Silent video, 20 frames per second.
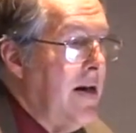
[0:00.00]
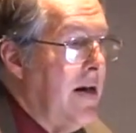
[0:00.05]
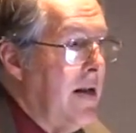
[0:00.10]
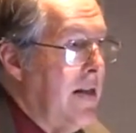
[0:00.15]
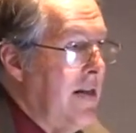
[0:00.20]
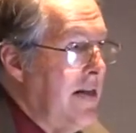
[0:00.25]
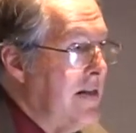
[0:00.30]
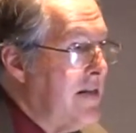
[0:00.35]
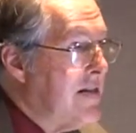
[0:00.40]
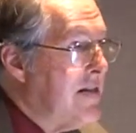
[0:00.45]
a
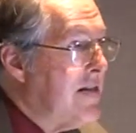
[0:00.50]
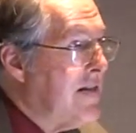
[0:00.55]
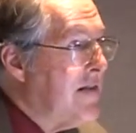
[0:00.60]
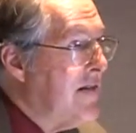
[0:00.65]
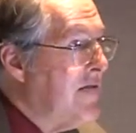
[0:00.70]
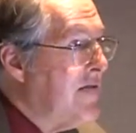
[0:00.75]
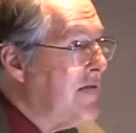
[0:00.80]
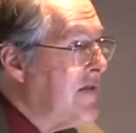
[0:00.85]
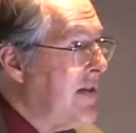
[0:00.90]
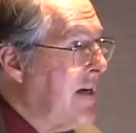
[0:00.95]
list
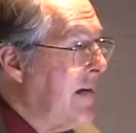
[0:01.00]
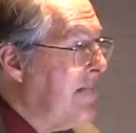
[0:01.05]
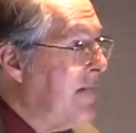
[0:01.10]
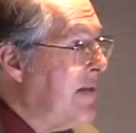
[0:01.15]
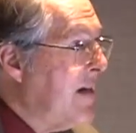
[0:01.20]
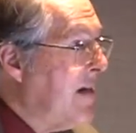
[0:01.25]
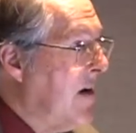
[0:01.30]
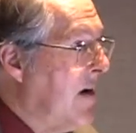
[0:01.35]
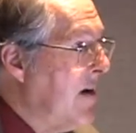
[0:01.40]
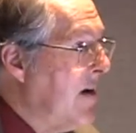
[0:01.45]
of
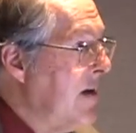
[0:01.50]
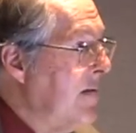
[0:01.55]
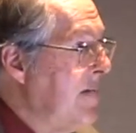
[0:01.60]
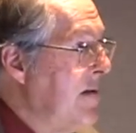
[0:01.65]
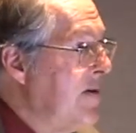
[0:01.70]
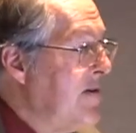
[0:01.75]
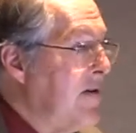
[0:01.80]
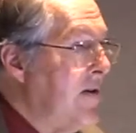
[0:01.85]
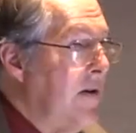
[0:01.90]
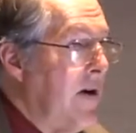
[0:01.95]
skeptic
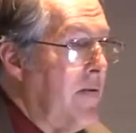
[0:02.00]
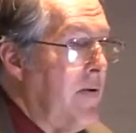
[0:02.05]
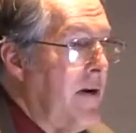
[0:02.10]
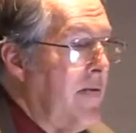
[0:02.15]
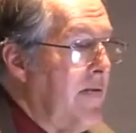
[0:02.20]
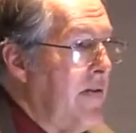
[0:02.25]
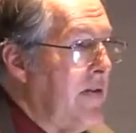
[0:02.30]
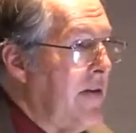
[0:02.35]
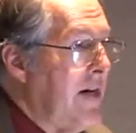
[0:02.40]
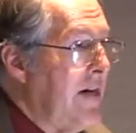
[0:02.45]
arguments or their
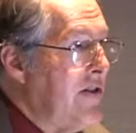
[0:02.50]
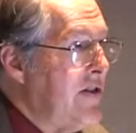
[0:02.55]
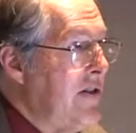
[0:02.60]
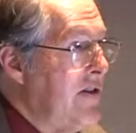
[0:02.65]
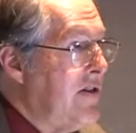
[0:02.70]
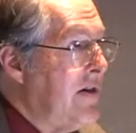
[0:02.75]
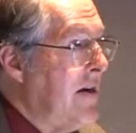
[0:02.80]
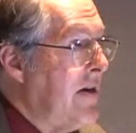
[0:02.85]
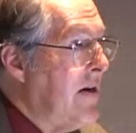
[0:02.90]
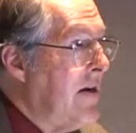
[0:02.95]

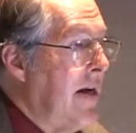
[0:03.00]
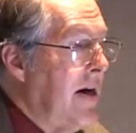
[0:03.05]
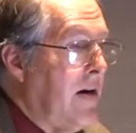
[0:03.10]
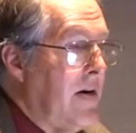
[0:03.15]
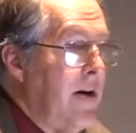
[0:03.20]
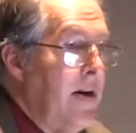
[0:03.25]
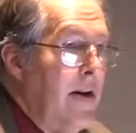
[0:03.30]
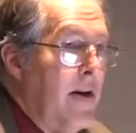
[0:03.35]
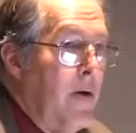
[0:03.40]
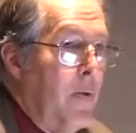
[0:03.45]
refutations. There are
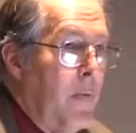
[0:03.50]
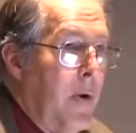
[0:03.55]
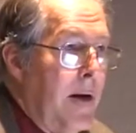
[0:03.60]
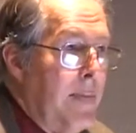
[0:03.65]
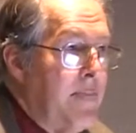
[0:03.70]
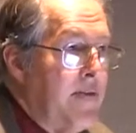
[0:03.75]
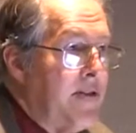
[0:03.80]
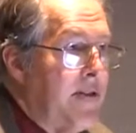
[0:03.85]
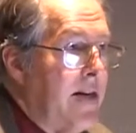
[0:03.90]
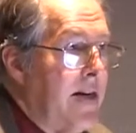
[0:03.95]
now
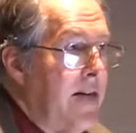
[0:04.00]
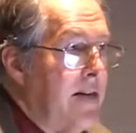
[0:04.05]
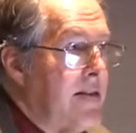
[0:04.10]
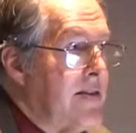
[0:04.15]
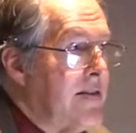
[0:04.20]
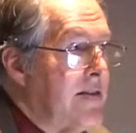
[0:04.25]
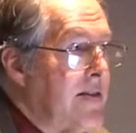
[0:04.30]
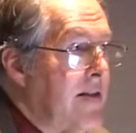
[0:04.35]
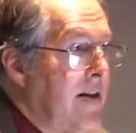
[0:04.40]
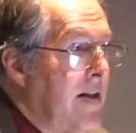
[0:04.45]

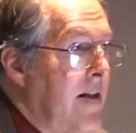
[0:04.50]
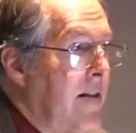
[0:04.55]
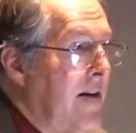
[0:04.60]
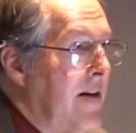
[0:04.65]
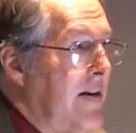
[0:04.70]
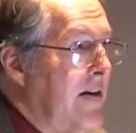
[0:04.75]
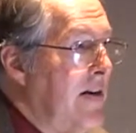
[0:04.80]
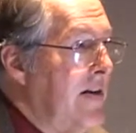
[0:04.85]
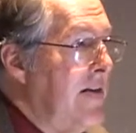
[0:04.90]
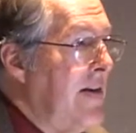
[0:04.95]
websites
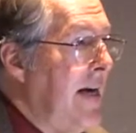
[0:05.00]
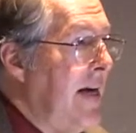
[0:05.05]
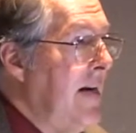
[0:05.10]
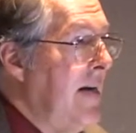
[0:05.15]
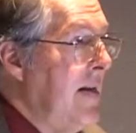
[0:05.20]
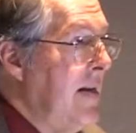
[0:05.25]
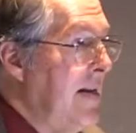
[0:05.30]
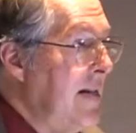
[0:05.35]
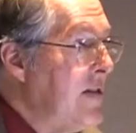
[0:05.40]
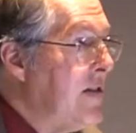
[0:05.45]
that
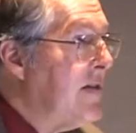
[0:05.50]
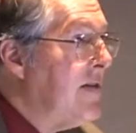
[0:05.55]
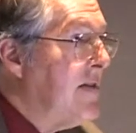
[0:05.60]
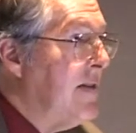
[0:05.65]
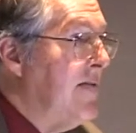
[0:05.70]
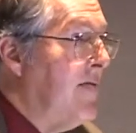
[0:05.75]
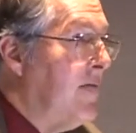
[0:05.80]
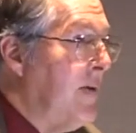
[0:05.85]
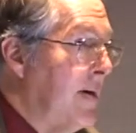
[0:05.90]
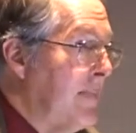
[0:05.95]
contain lists
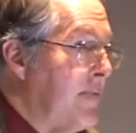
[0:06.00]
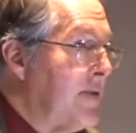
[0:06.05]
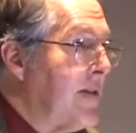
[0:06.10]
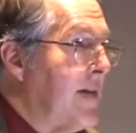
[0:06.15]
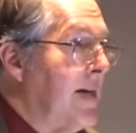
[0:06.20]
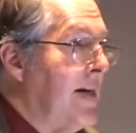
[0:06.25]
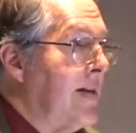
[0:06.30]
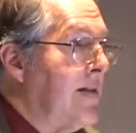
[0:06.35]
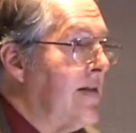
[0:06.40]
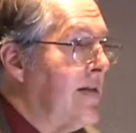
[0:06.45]
of
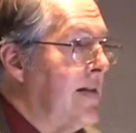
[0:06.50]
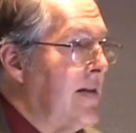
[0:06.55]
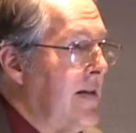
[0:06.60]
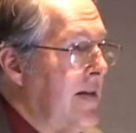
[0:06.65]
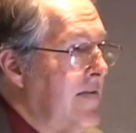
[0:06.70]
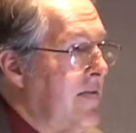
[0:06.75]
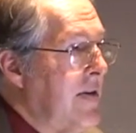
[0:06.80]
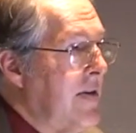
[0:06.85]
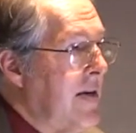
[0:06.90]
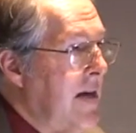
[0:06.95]
websites that
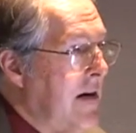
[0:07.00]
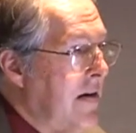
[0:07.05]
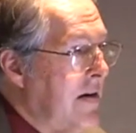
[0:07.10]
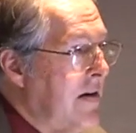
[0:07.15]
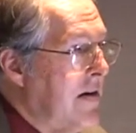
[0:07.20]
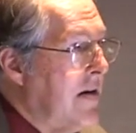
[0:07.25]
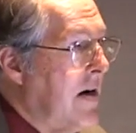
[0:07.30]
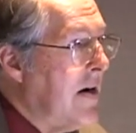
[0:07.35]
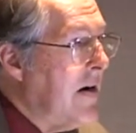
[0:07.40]
give the counter